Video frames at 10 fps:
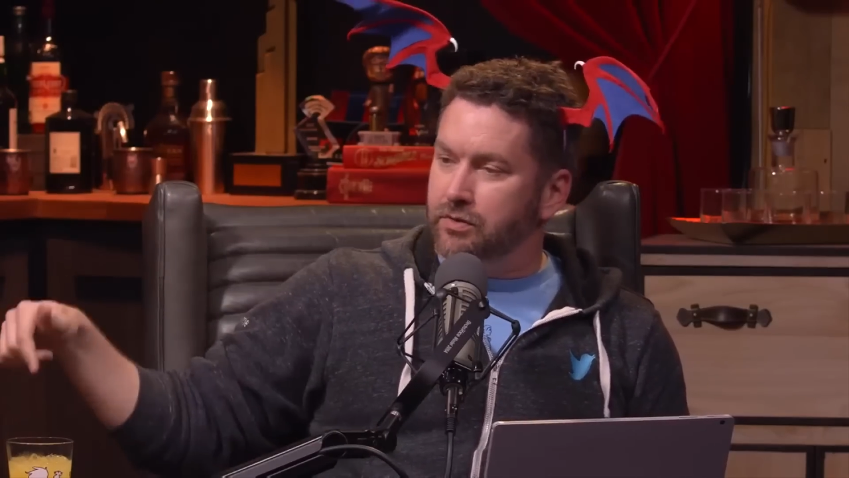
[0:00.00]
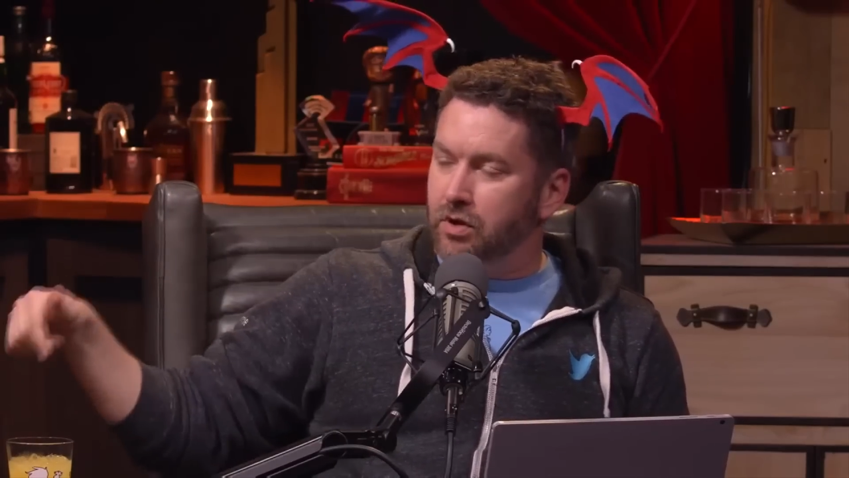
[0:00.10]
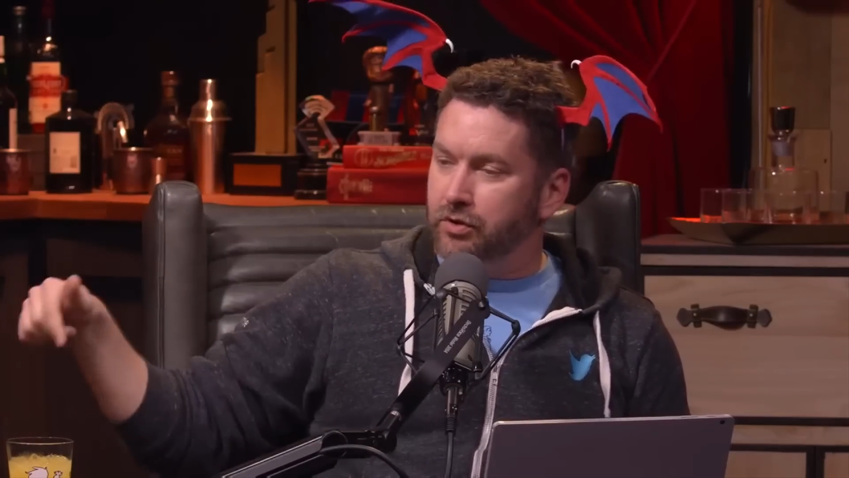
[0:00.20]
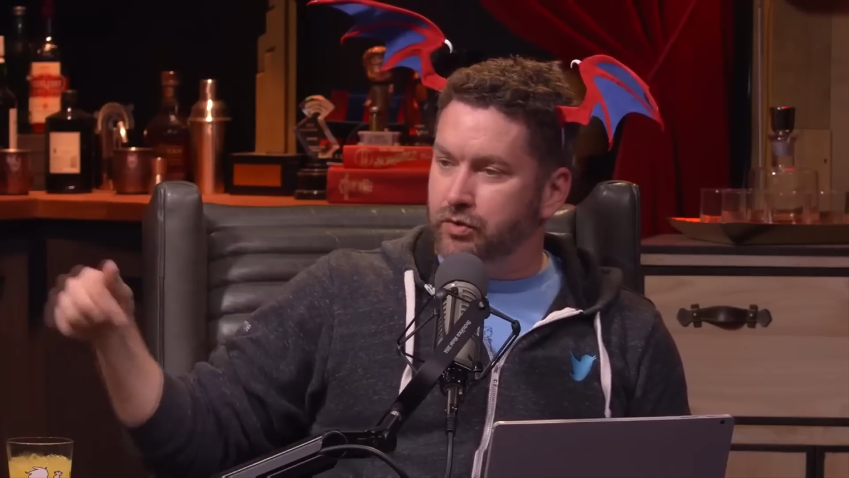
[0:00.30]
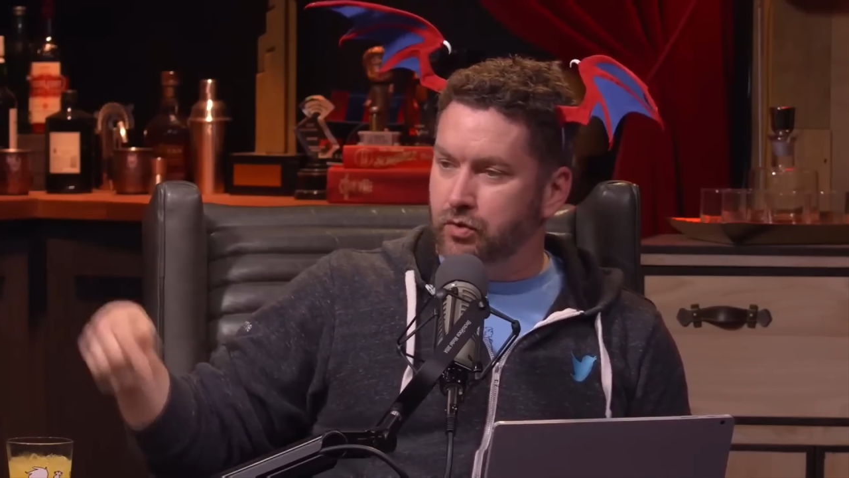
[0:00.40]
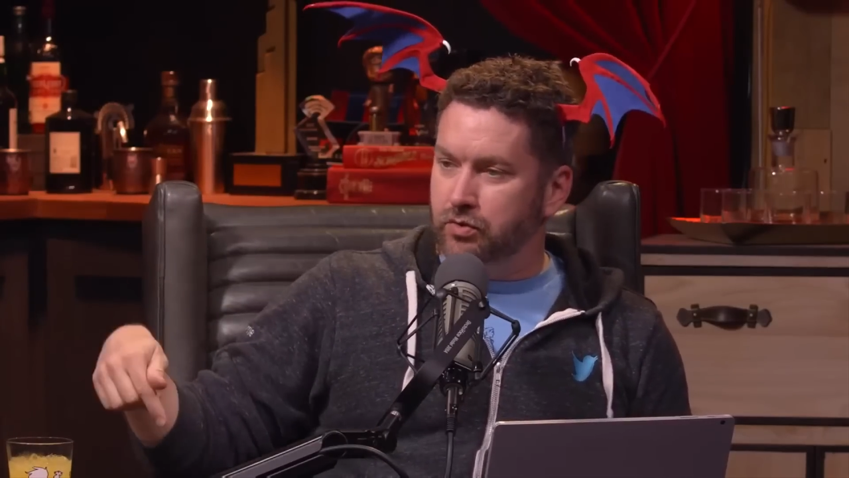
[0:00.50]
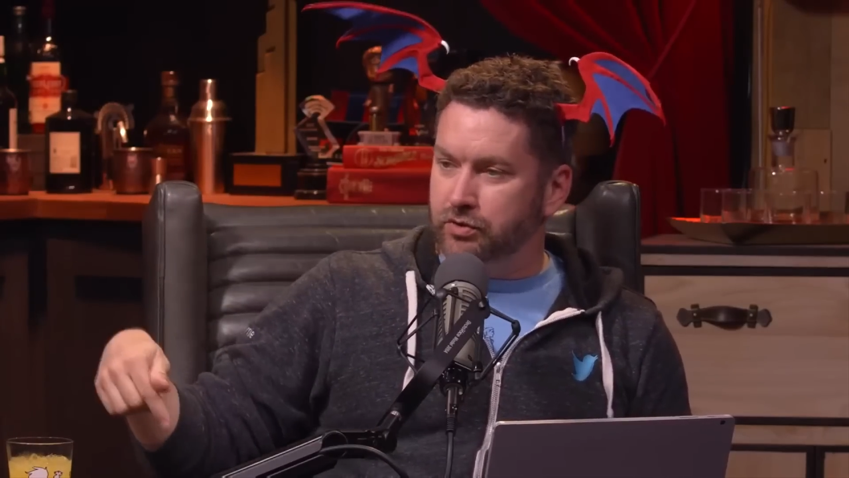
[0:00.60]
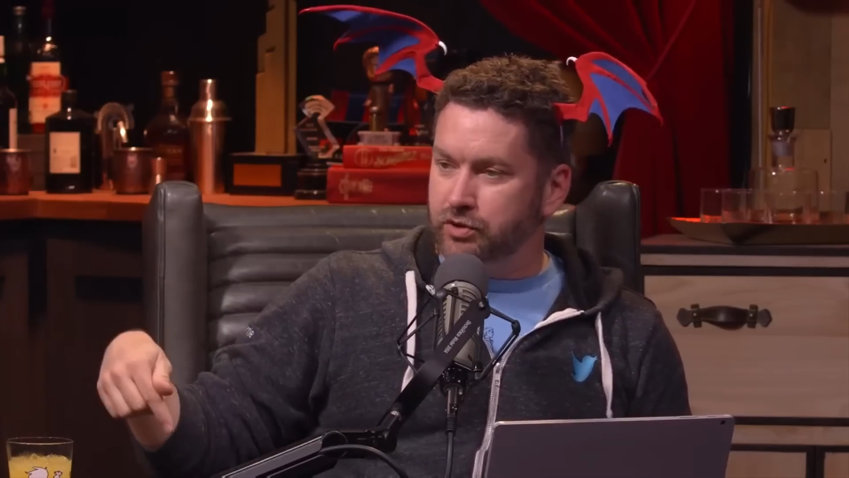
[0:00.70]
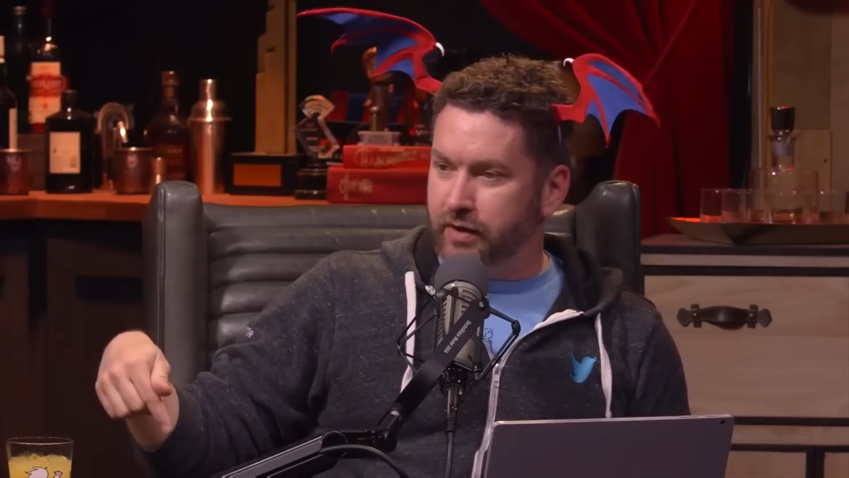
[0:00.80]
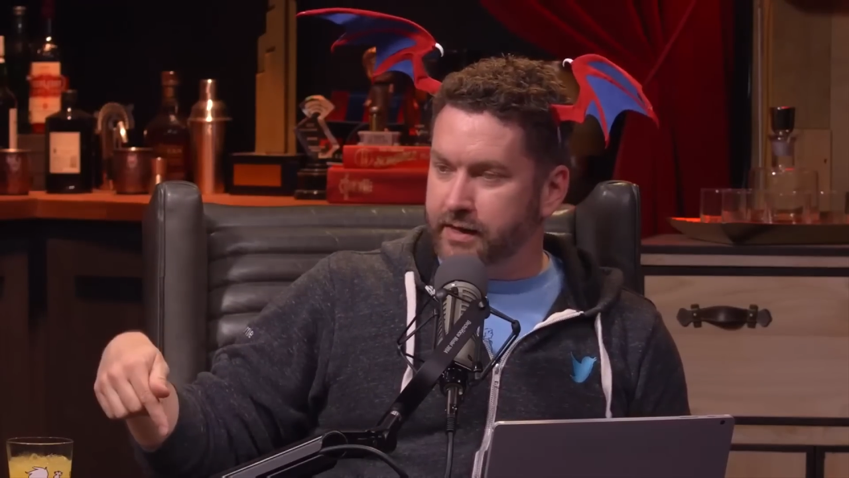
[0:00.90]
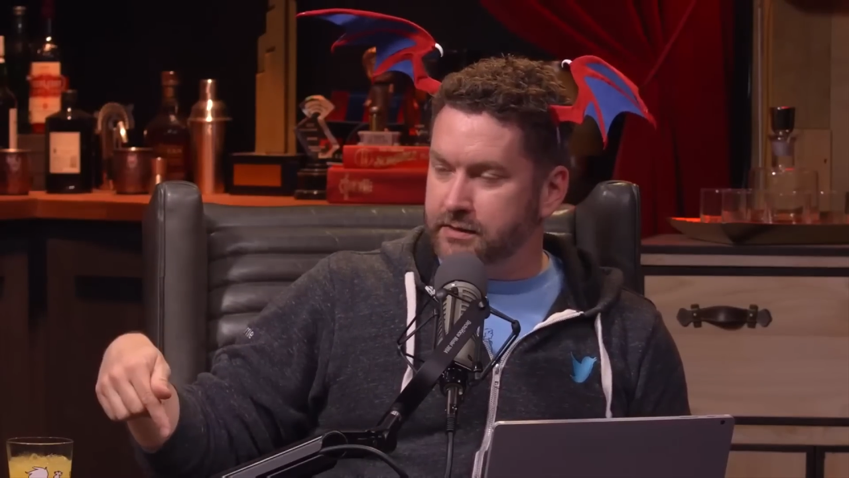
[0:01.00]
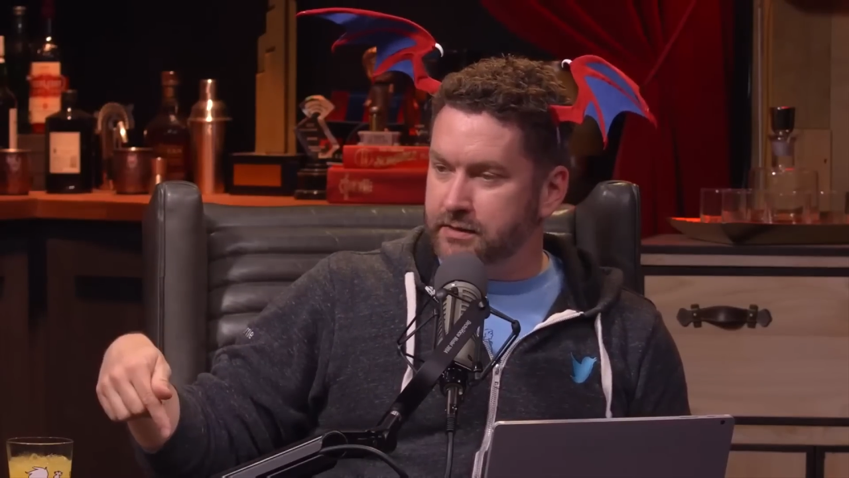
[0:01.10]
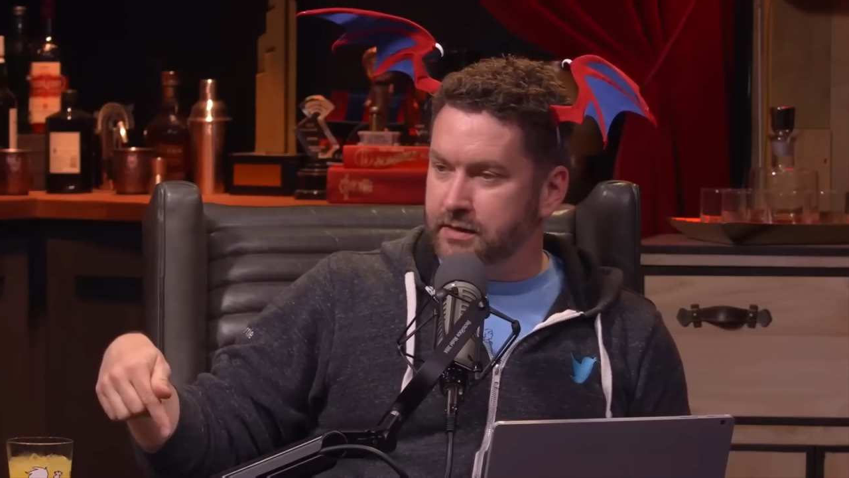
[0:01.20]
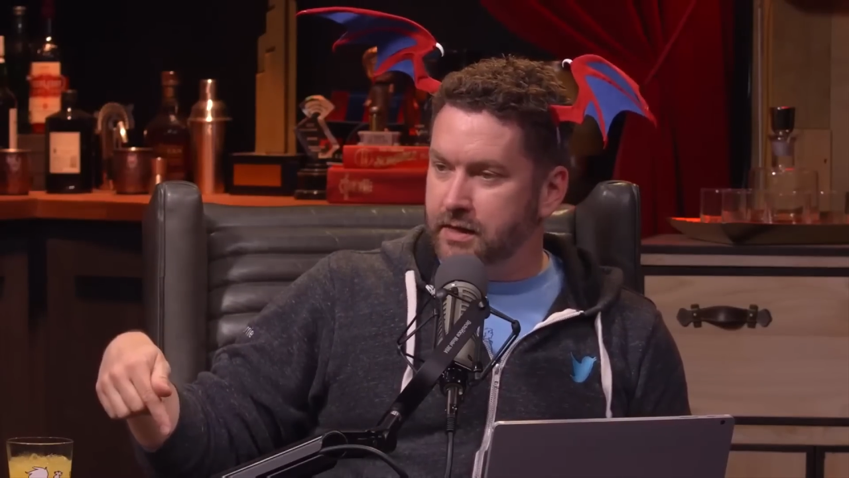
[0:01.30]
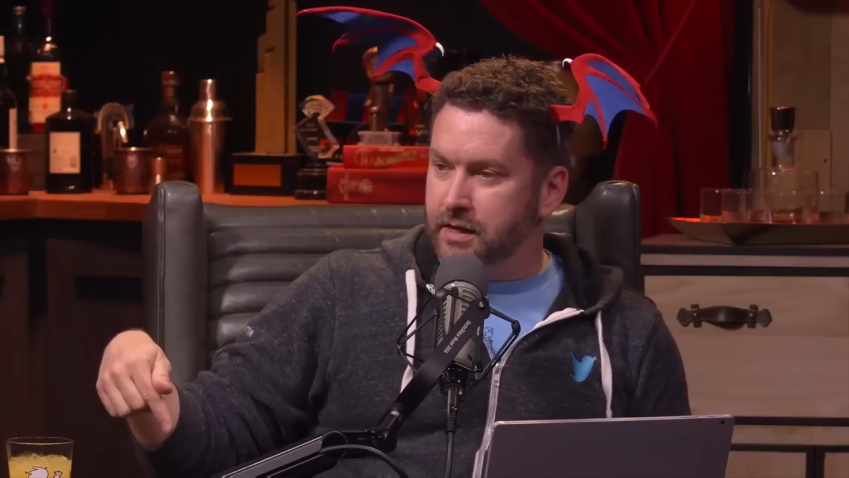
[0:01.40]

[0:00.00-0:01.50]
called Google Trends.